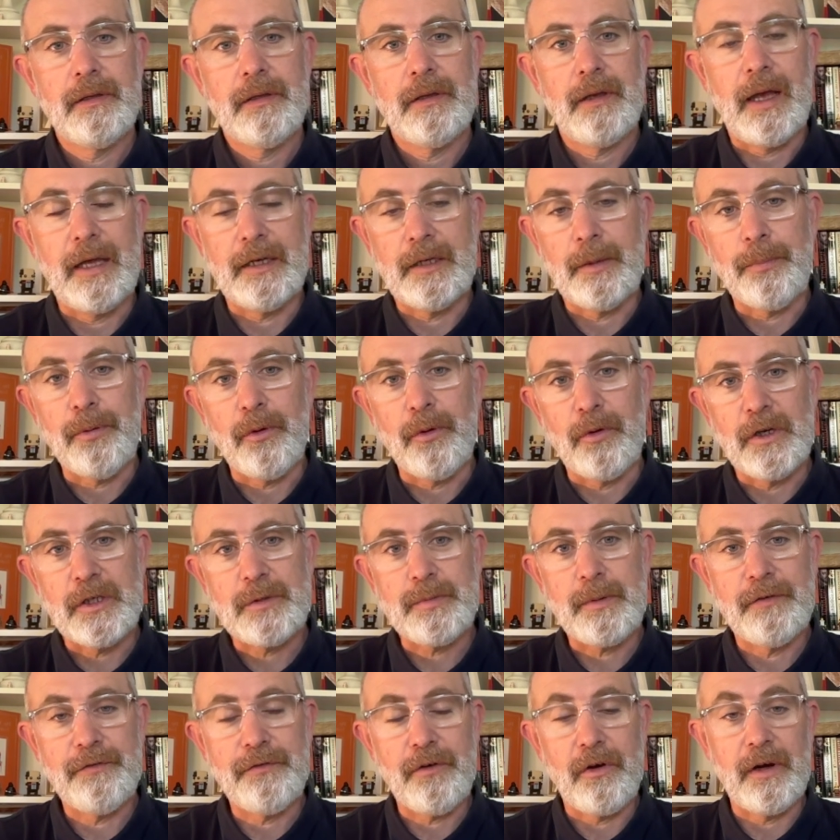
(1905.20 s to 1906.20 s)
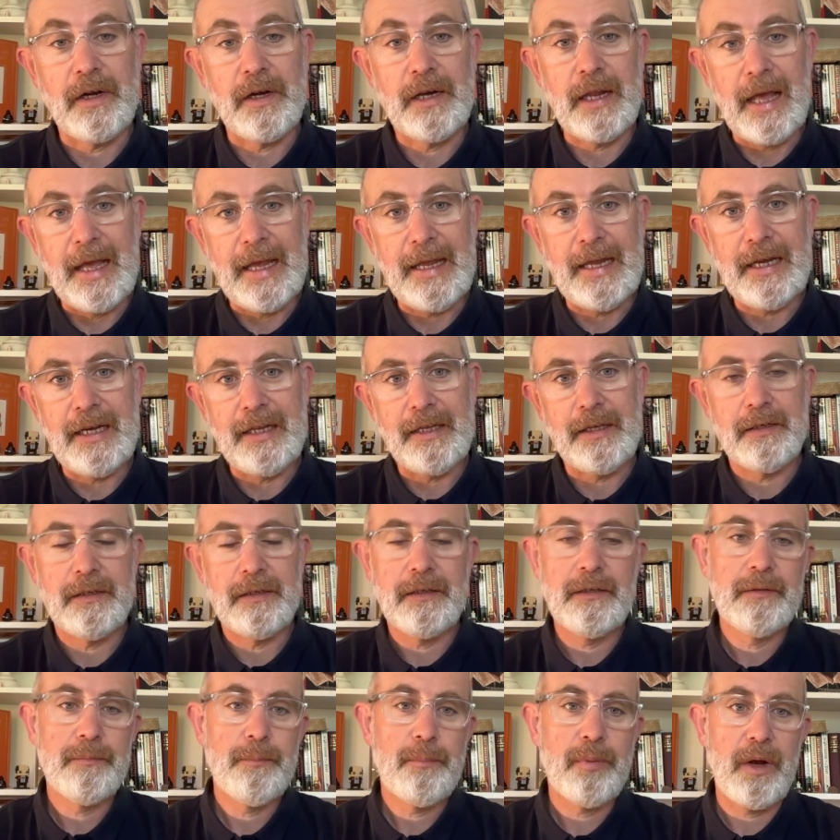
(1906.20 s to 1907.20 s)
And the punishment for an
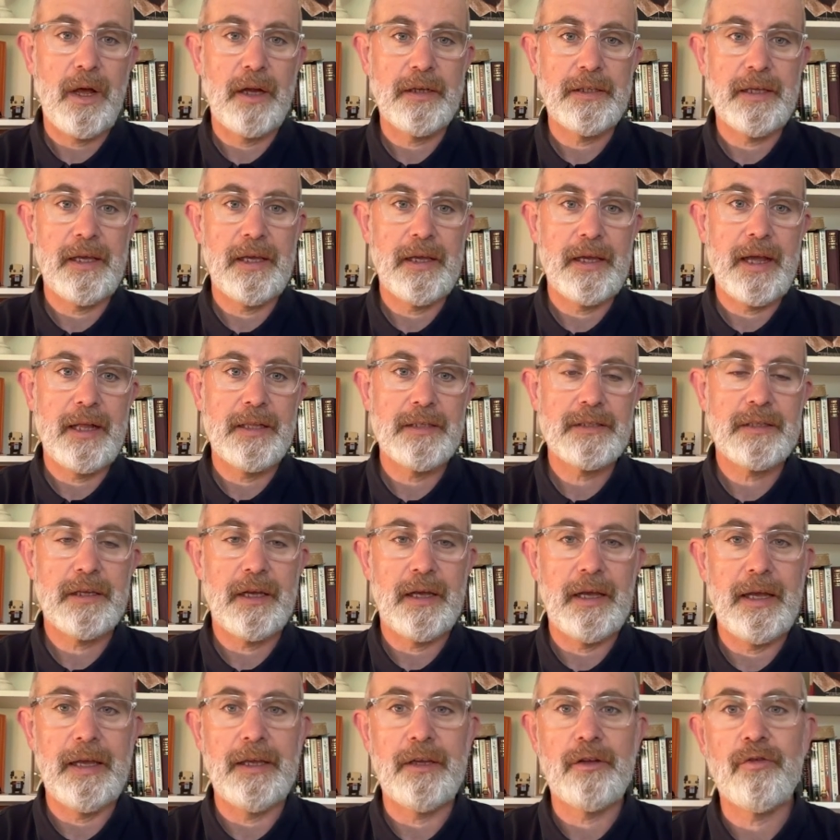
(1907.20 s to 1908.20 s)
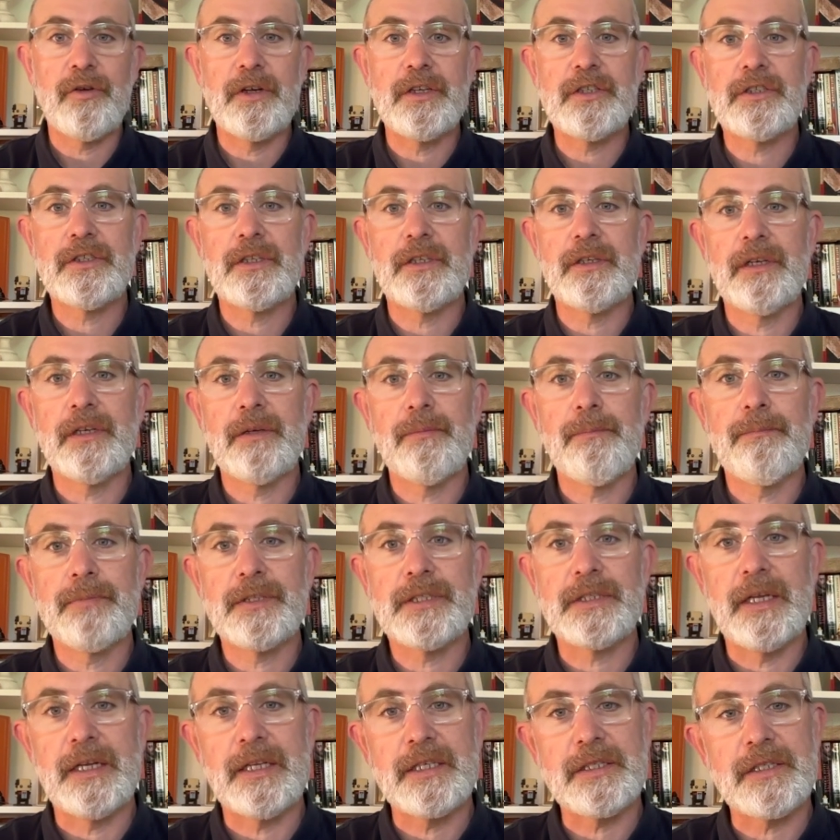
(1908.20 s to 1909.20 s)
alien plotting against a Christian
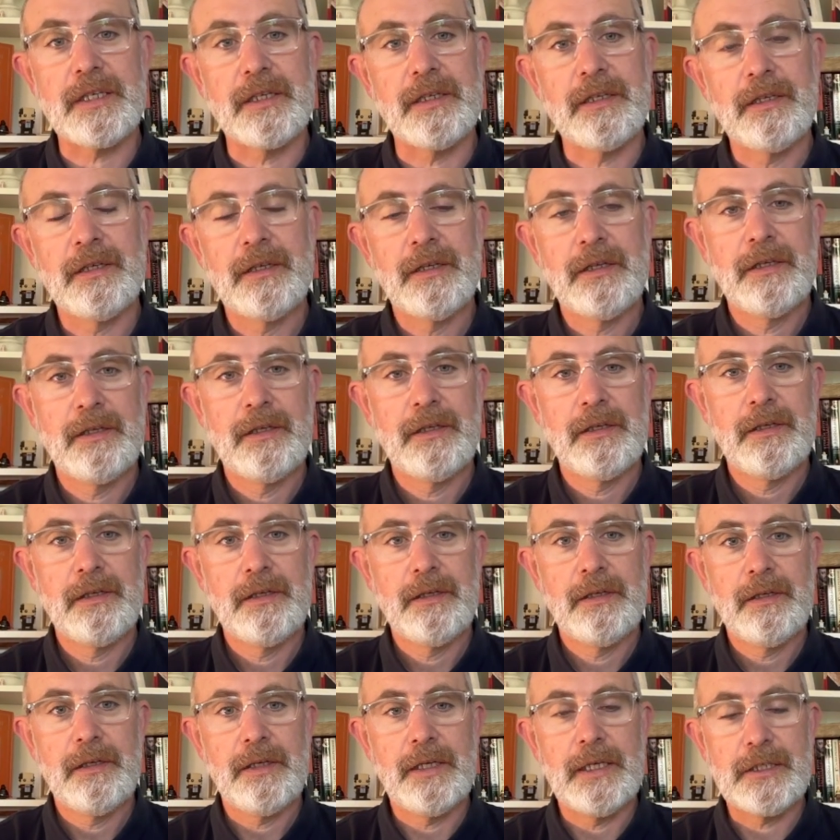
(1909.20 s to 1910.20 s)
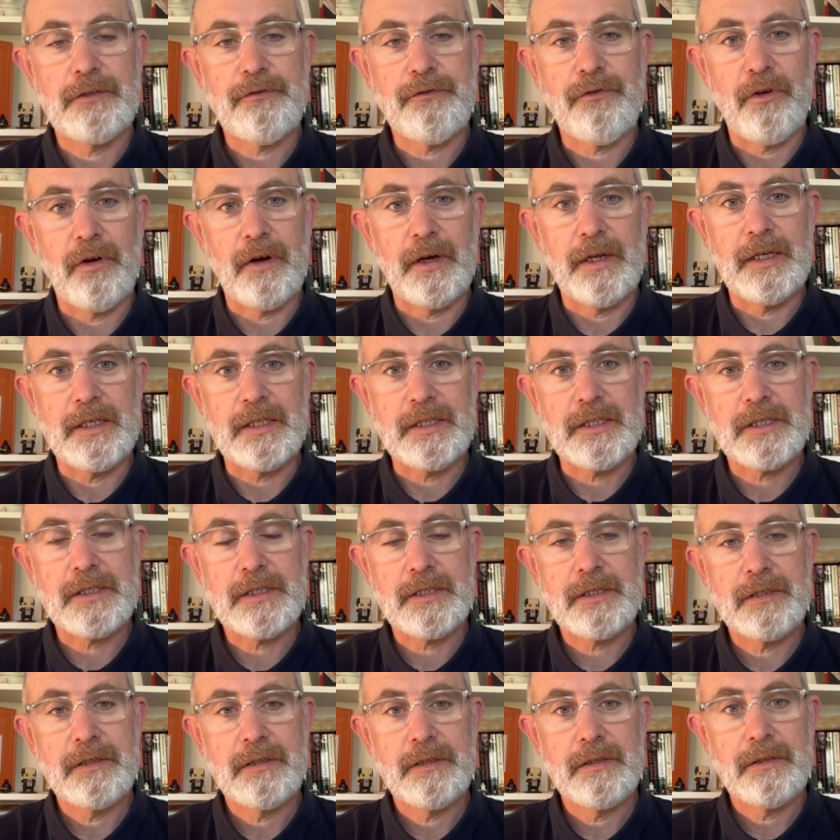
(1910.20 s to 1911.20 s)
citizen is
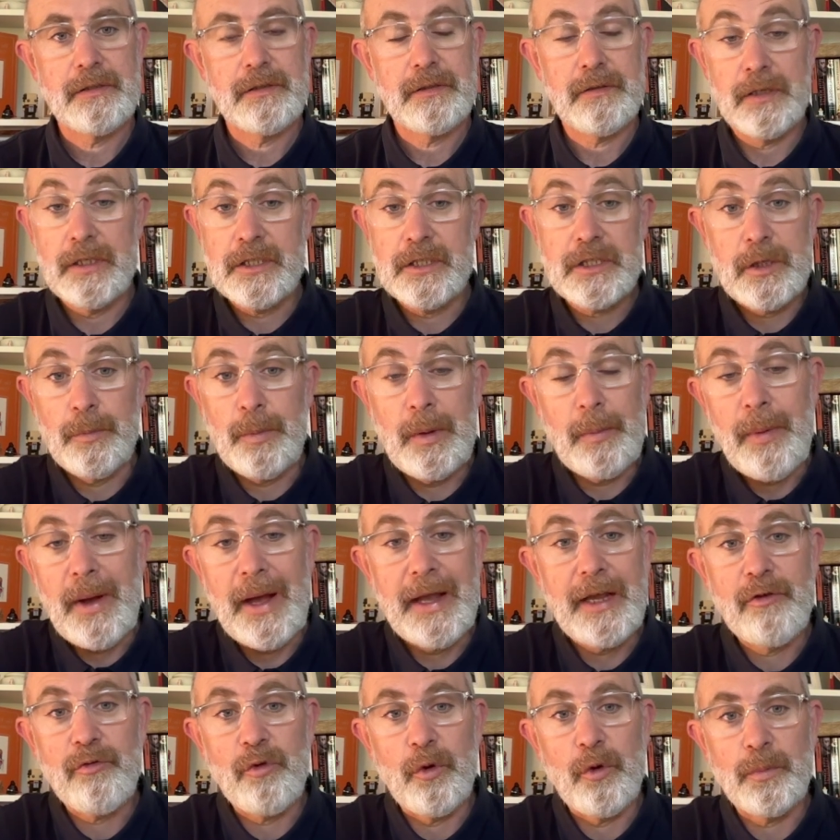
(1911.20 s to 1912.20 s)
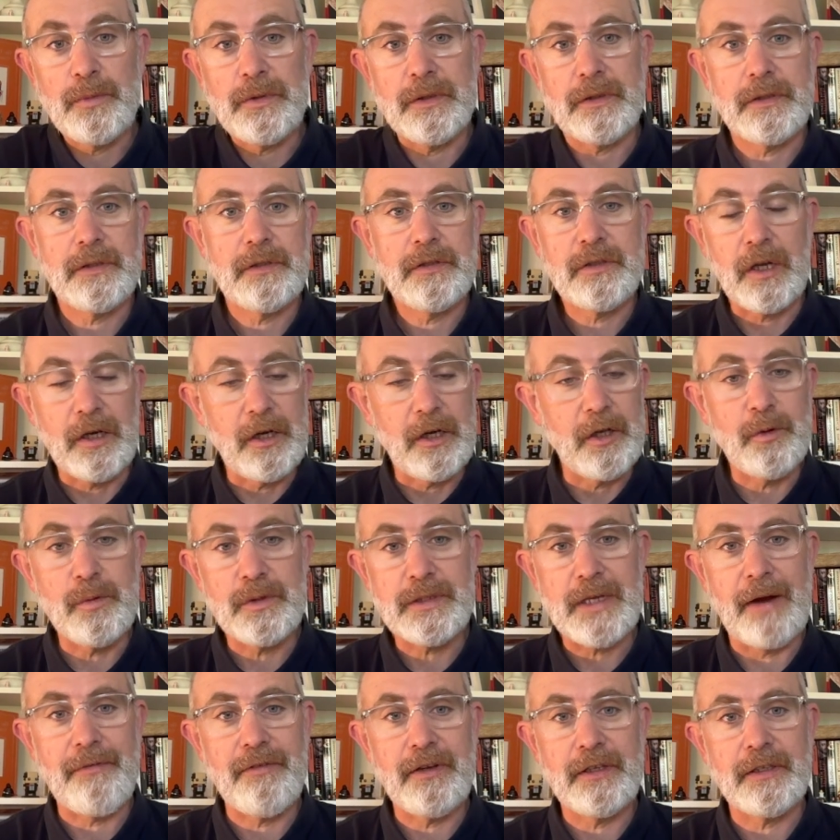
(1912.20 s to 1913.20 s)
to be bankrupted, to lose
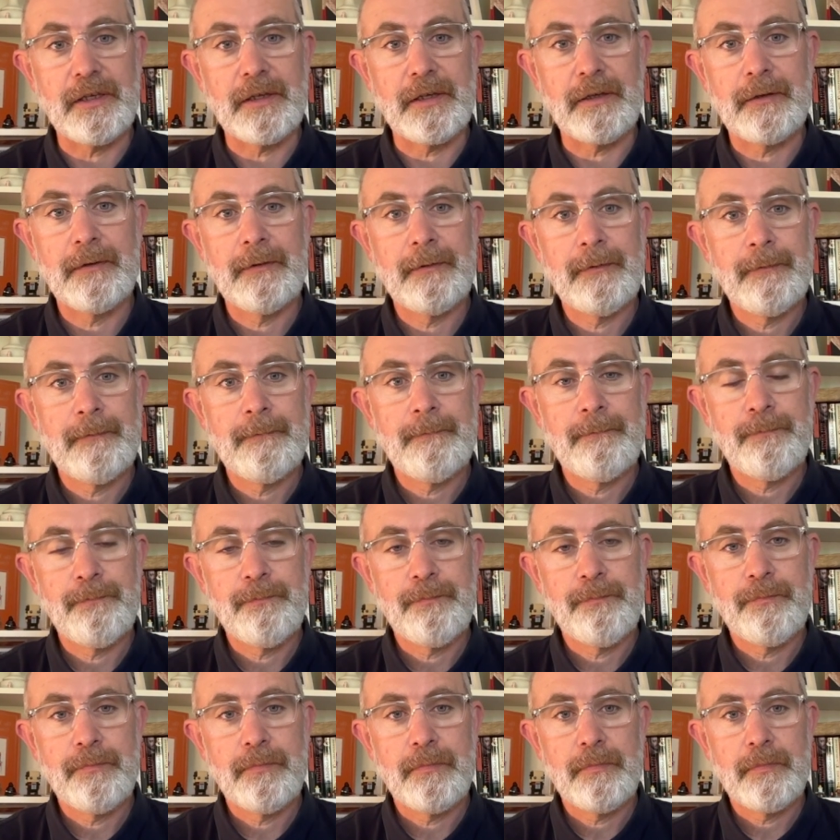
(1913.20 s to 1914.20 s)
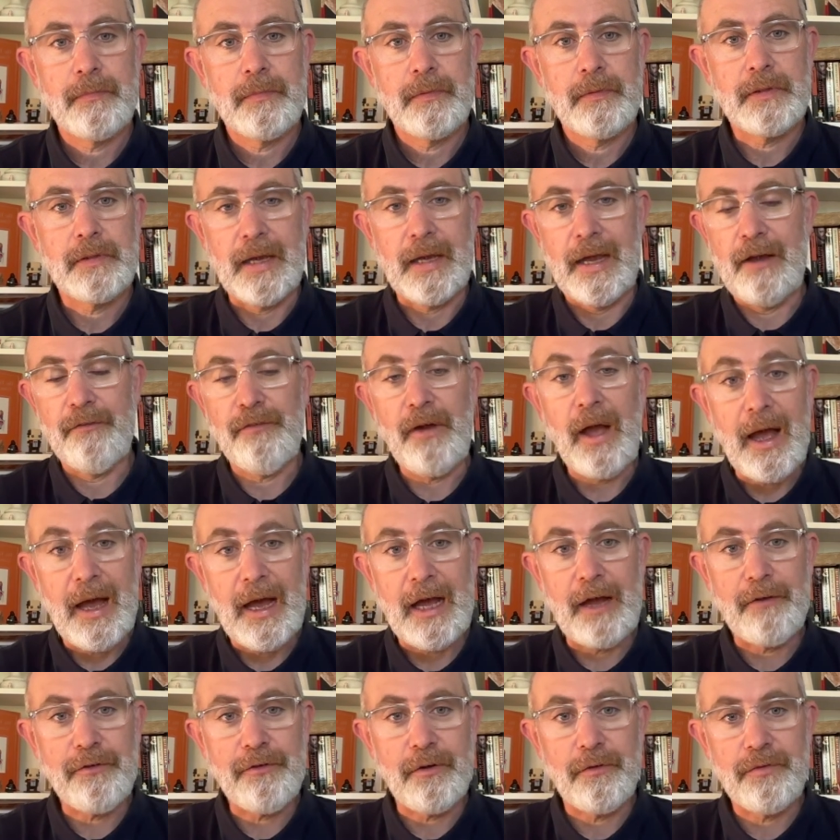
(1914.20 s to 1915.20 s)
everything, to have
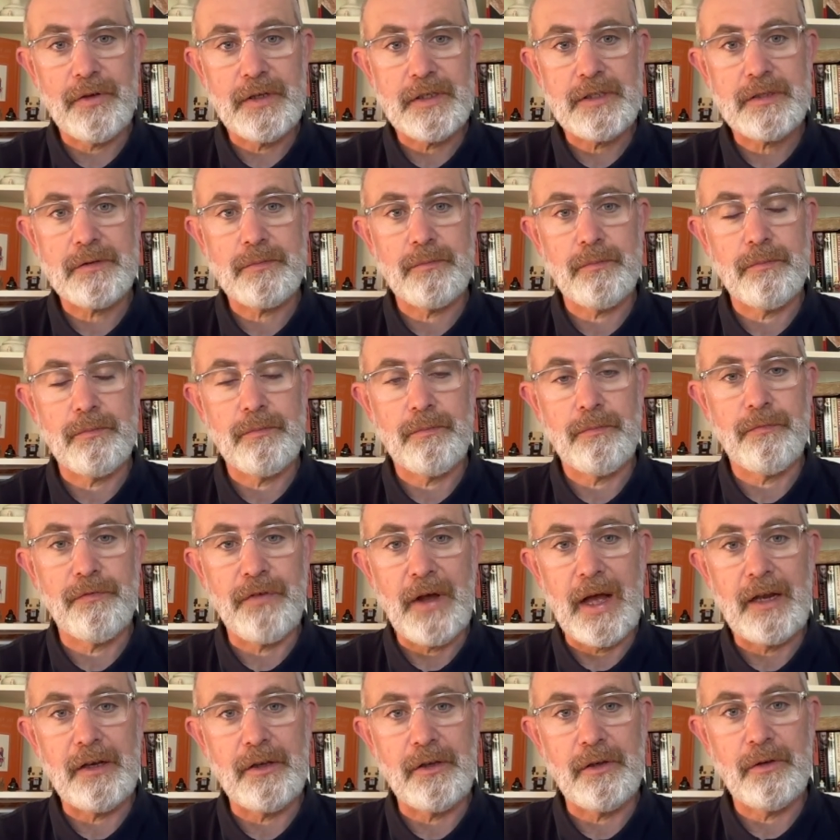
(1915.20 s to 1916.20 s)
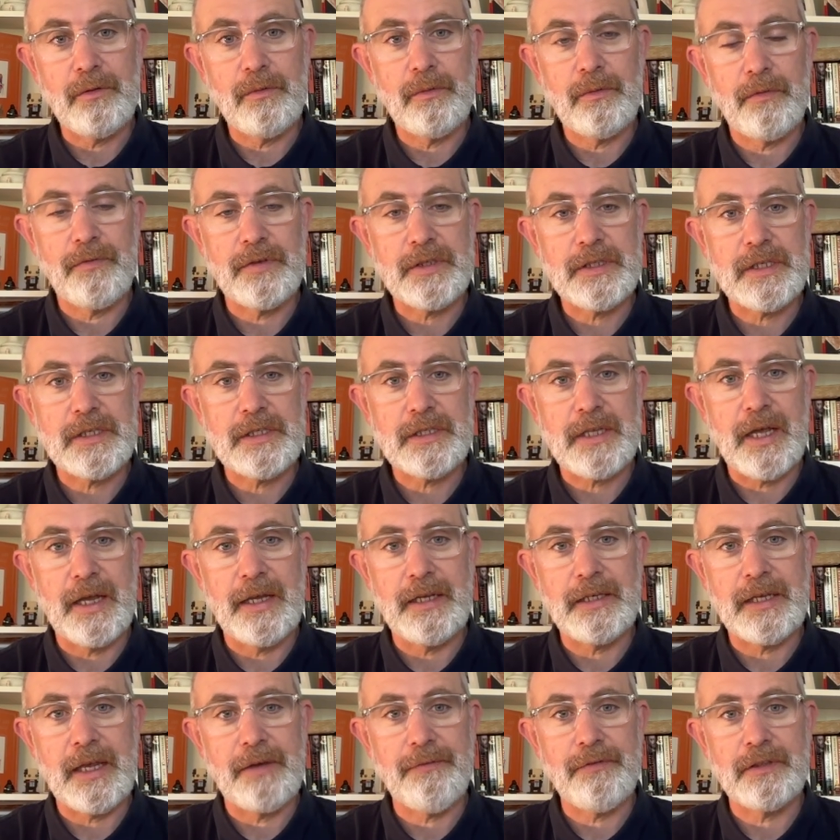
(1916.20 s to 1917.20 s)
half of his value of his
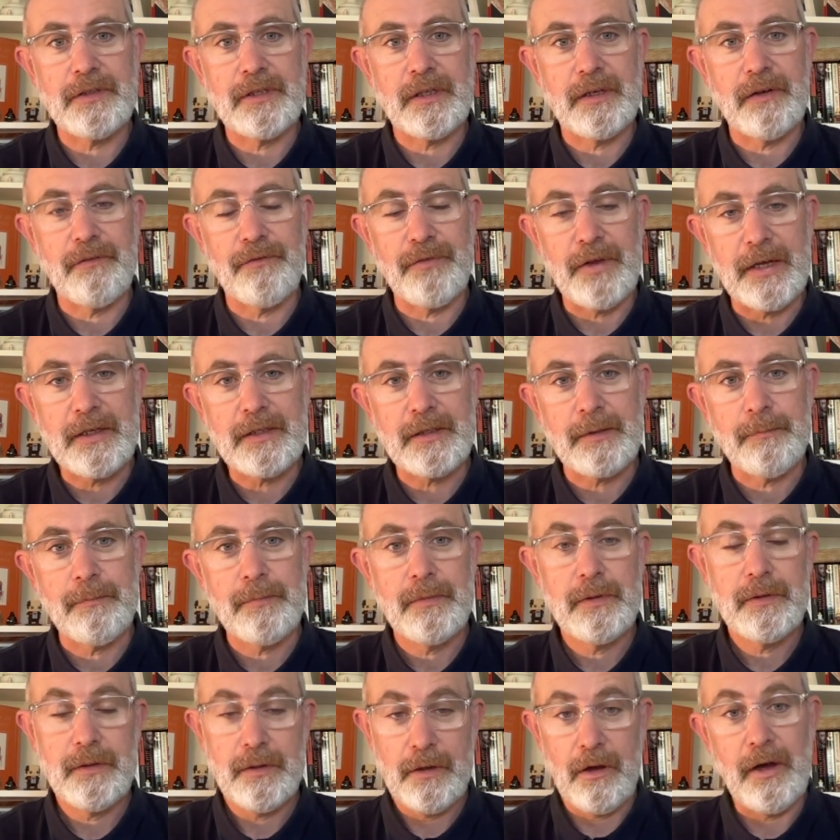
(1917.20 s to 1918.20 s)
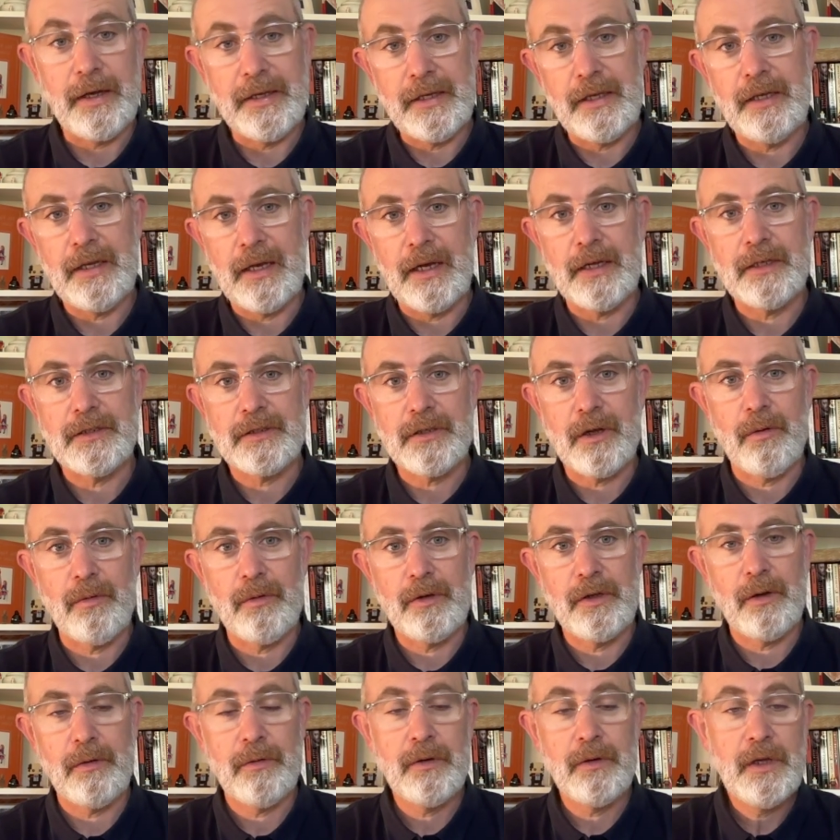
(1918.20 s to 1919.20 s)
estate given to the victim, i.e.
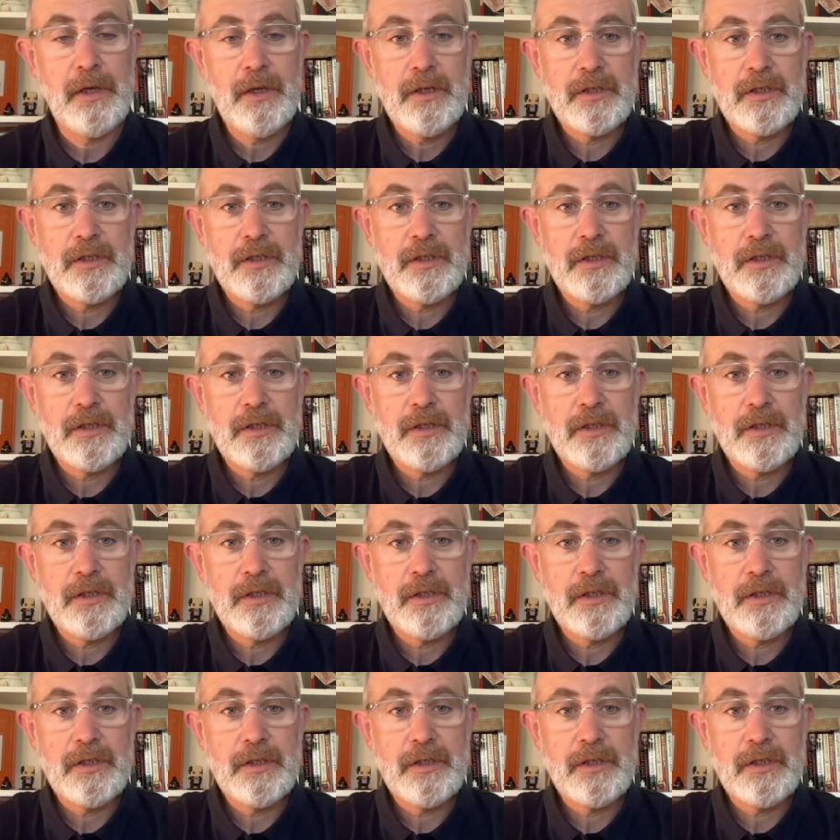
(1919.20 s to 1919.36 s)
Antonio.